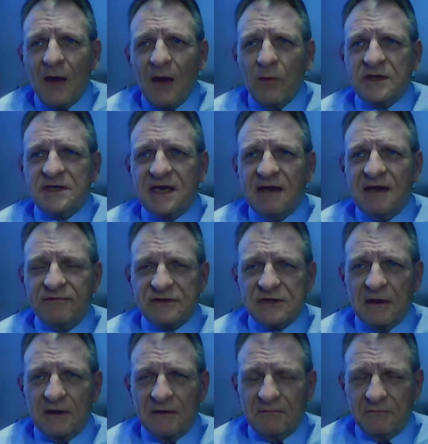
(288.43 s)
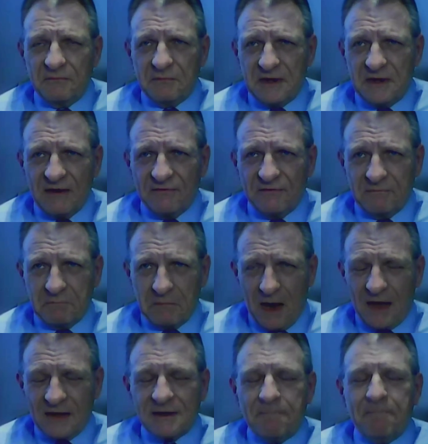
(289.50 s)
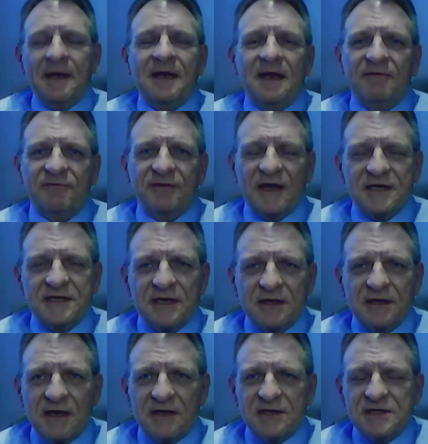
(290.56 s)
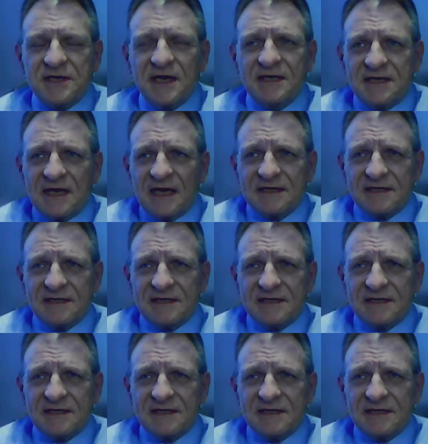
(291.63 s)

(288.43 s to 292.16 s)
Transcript: which gives uh, give underpin inflation, are going to change that.